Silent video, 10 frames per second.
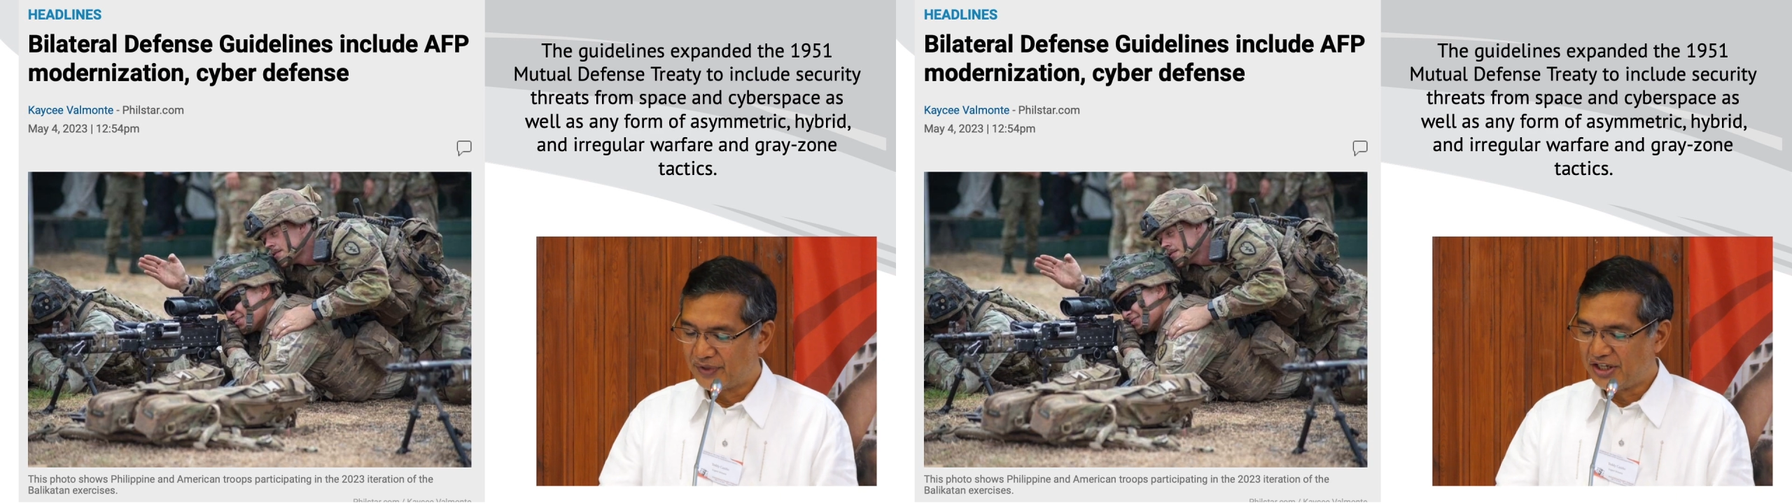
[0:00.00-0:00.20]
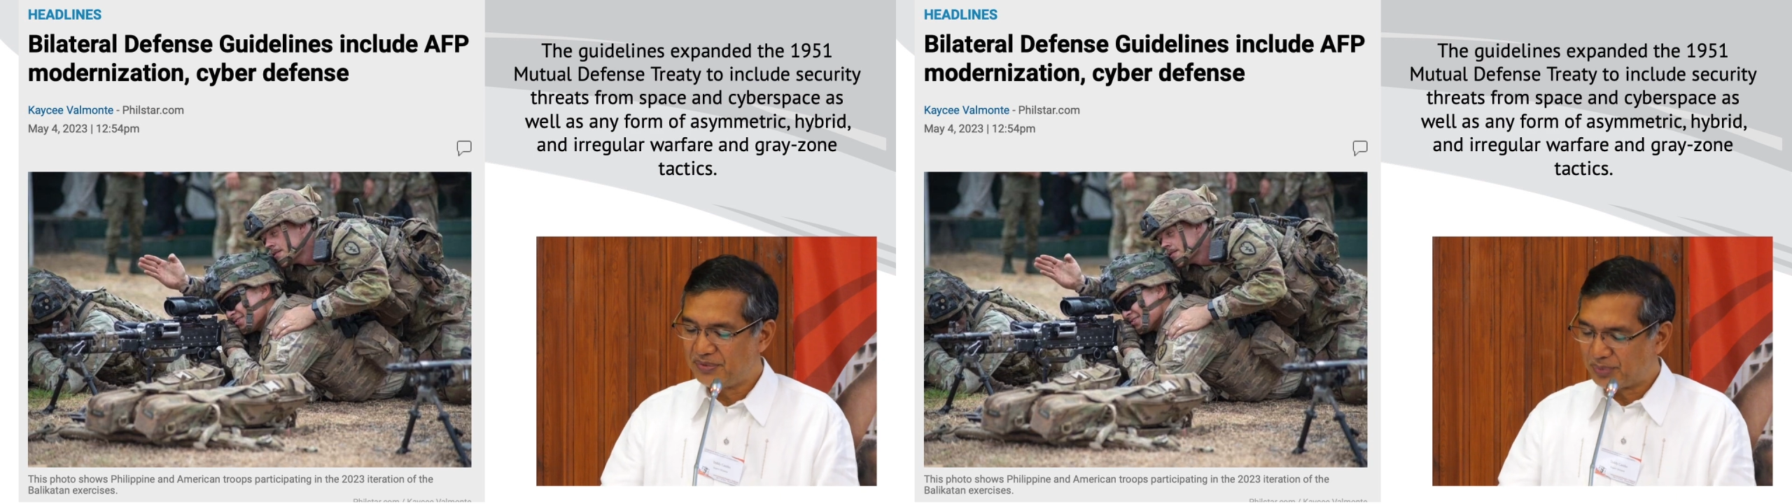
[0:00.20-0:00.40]

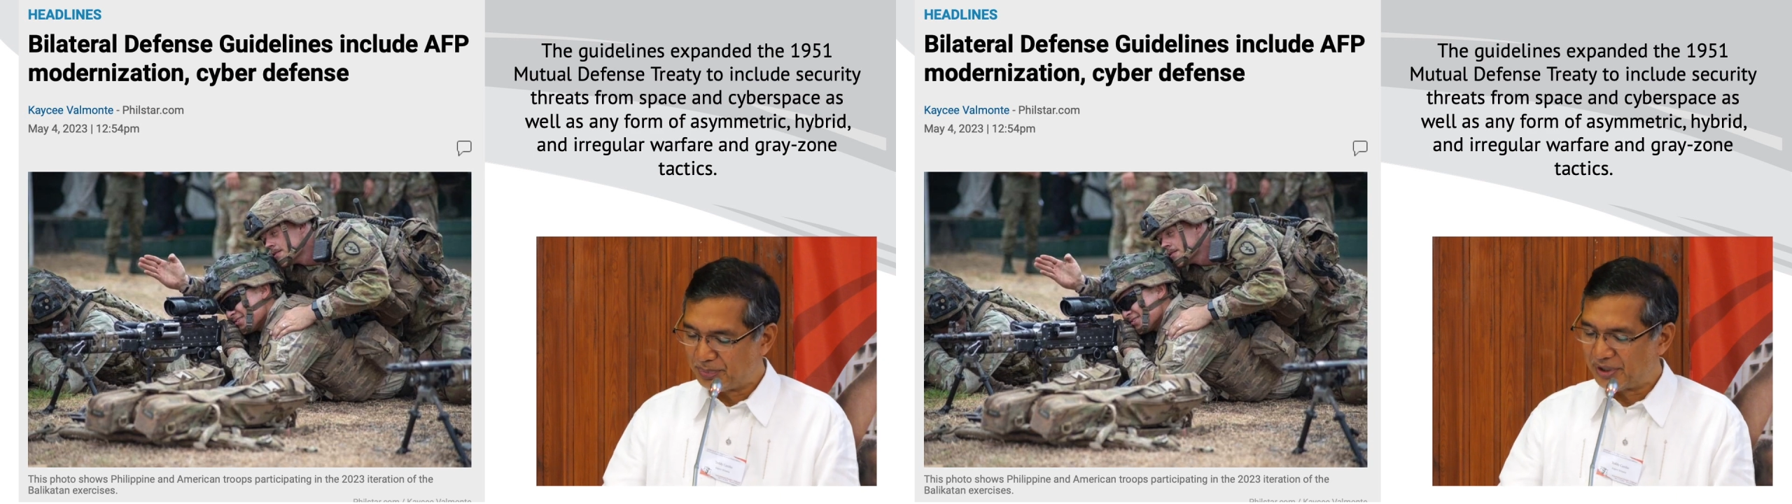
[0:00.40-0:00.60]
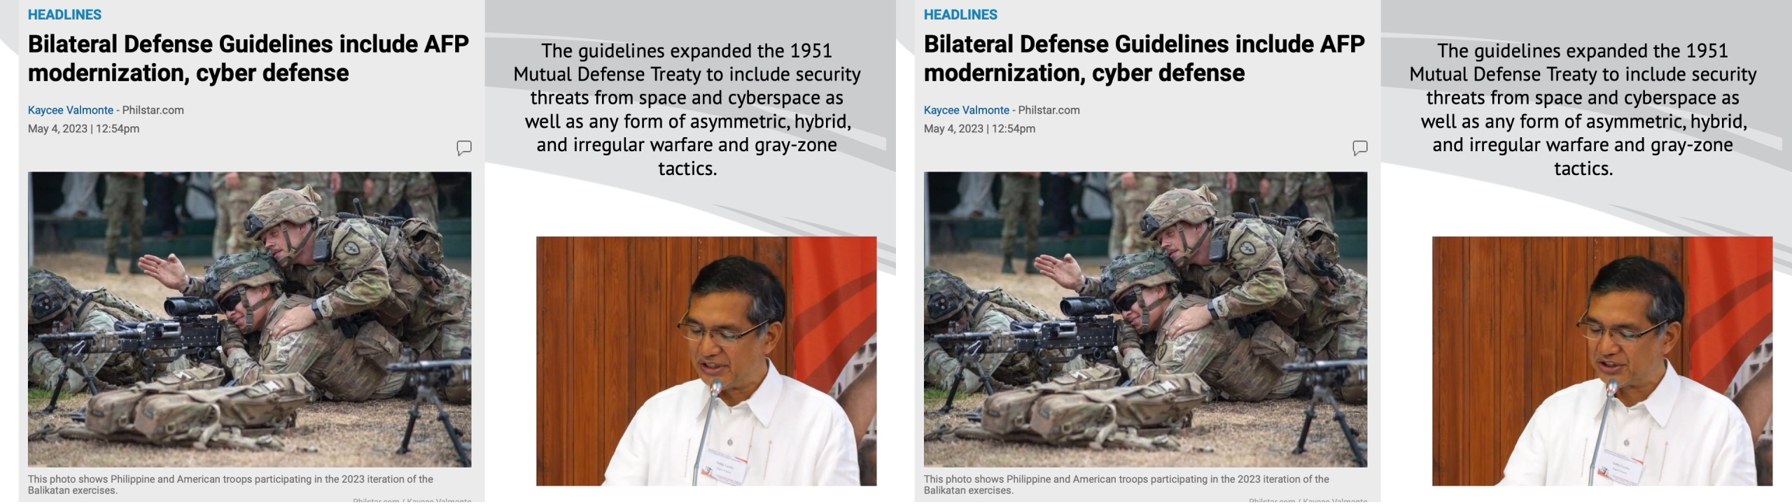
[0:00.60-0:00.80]
in
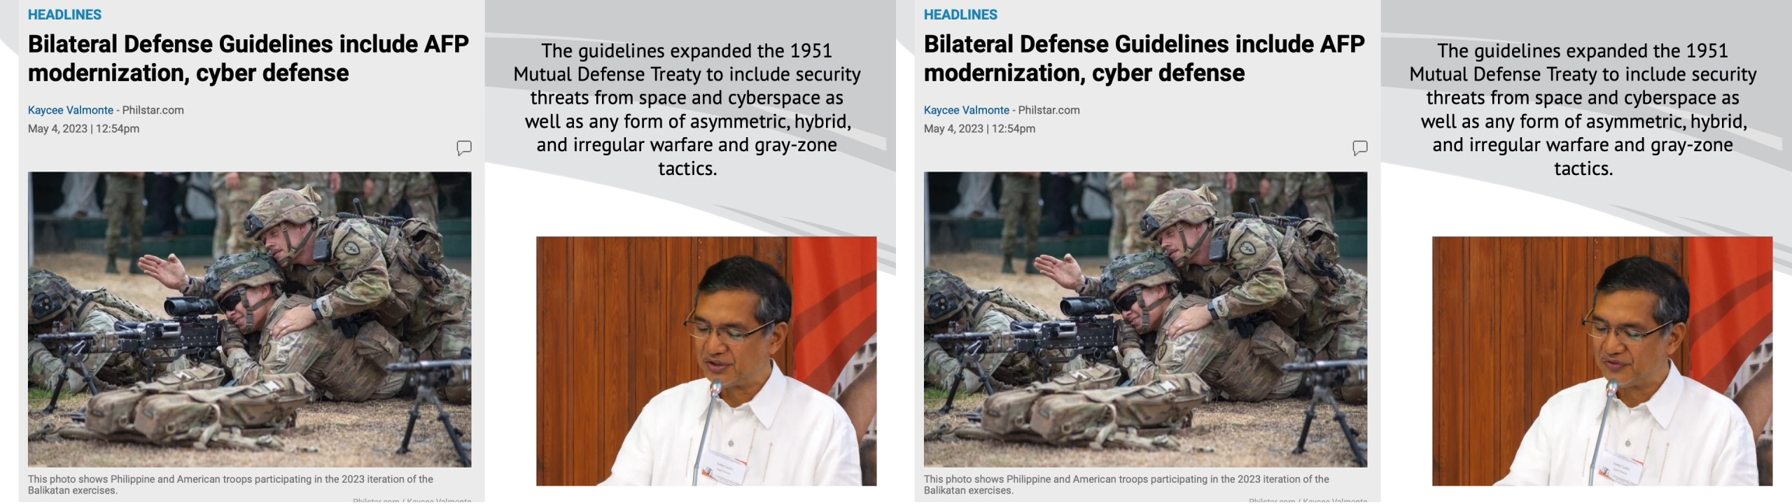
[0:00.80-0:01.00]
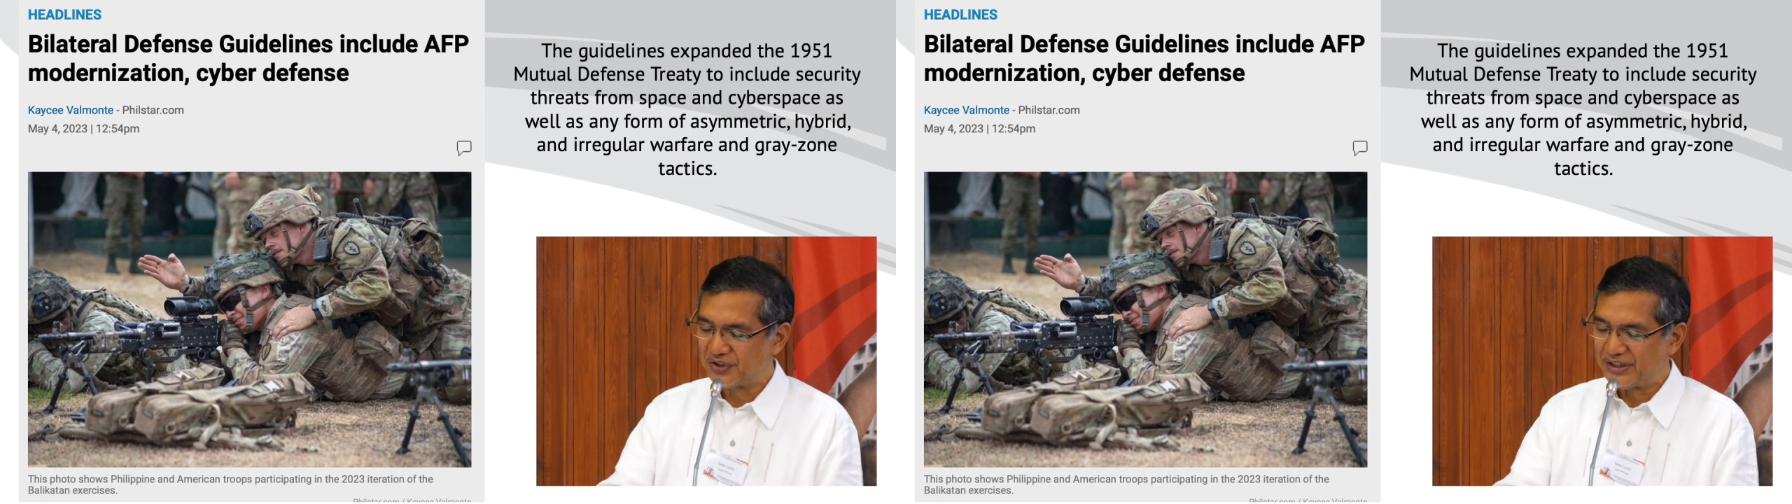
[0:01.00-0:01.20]

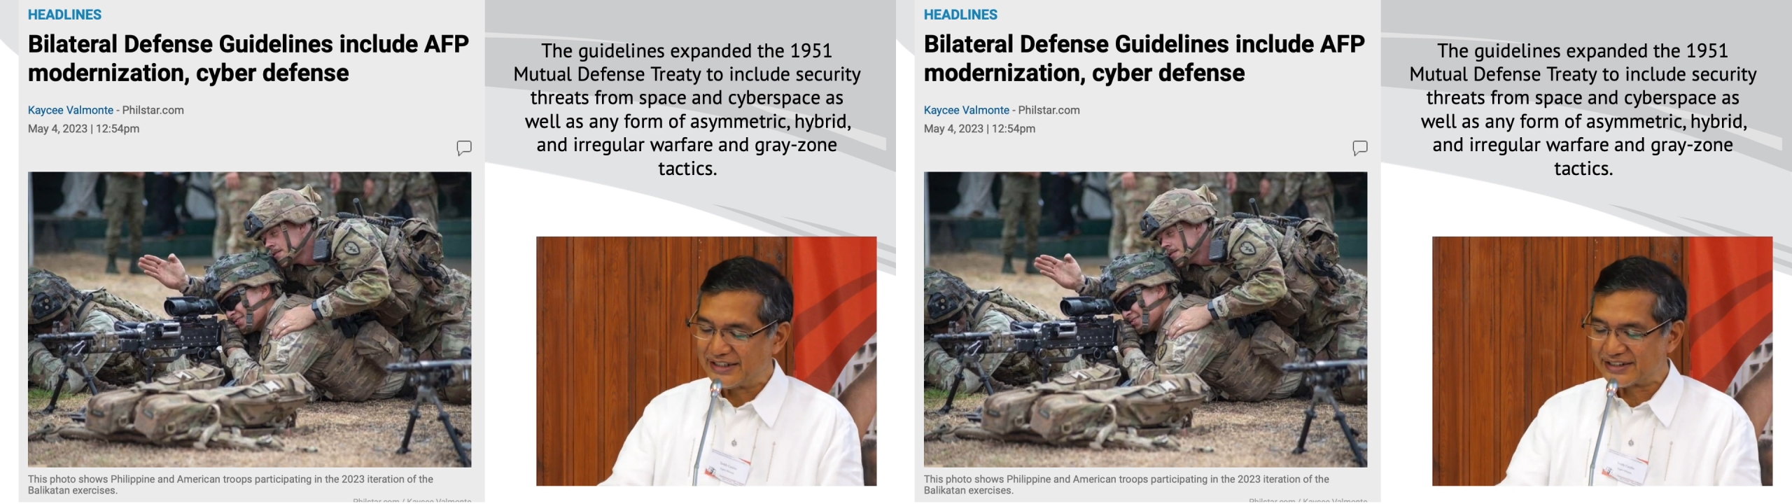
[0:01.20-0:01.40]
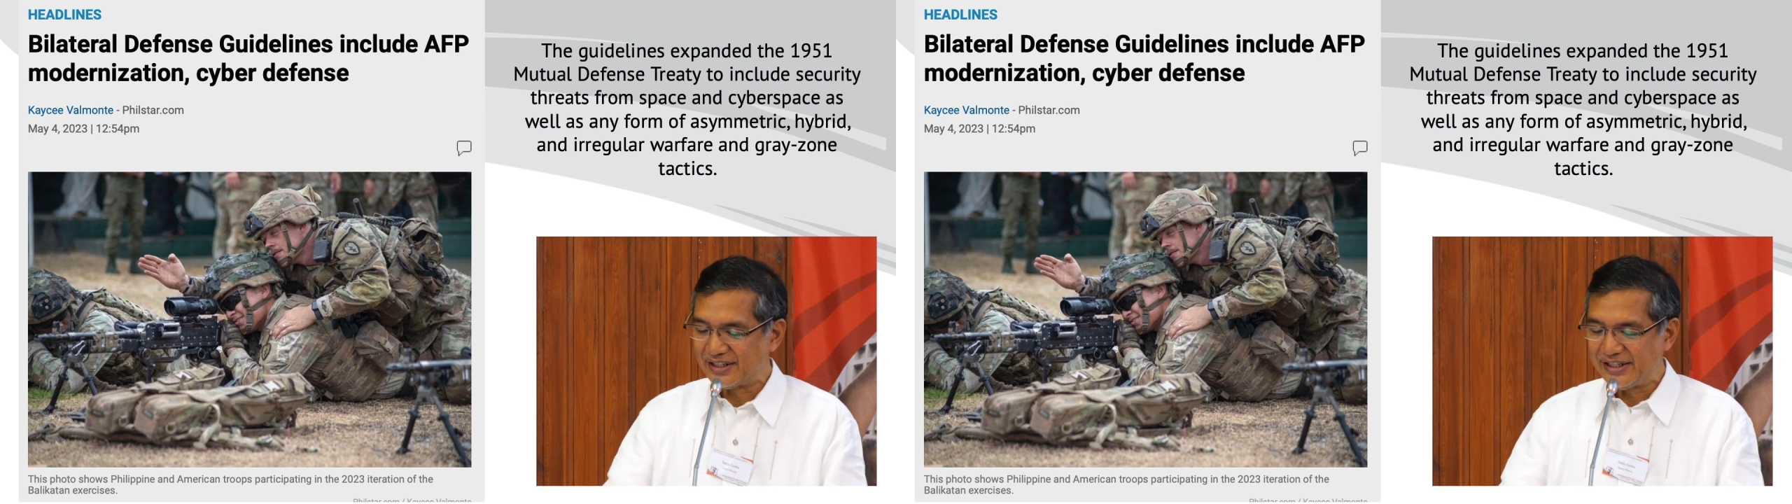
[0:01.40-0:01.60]
preparation for the
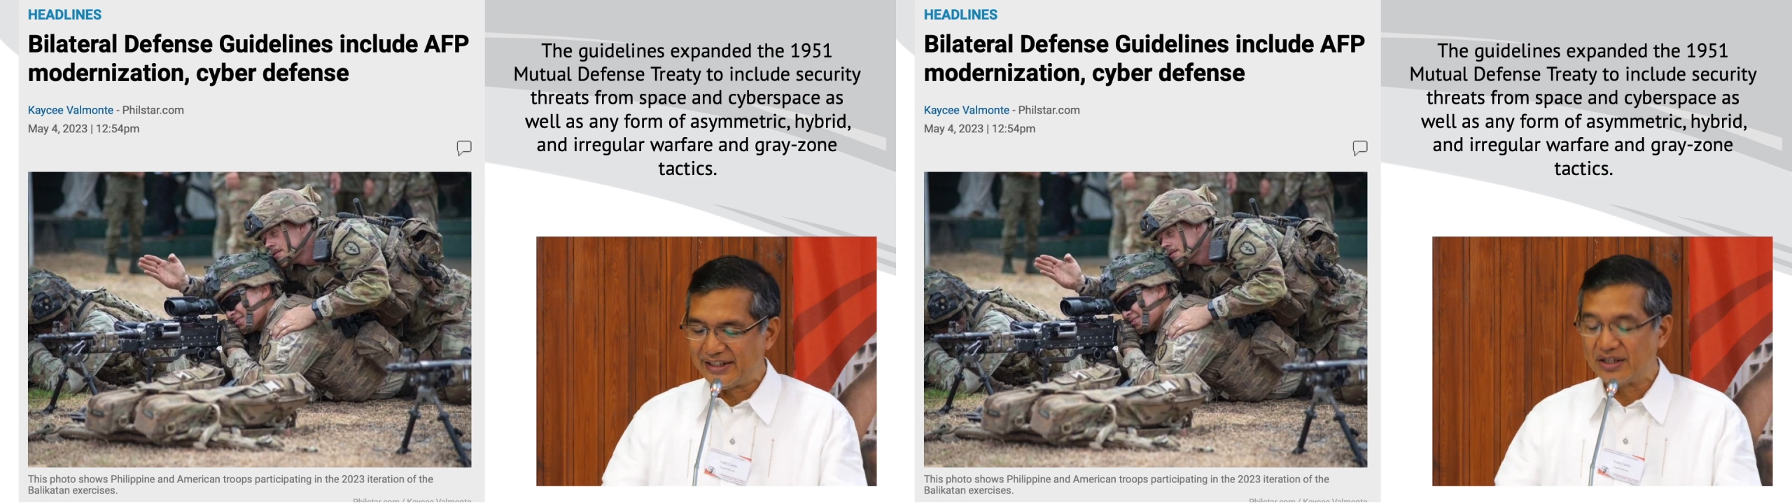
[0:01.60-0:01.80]
escalating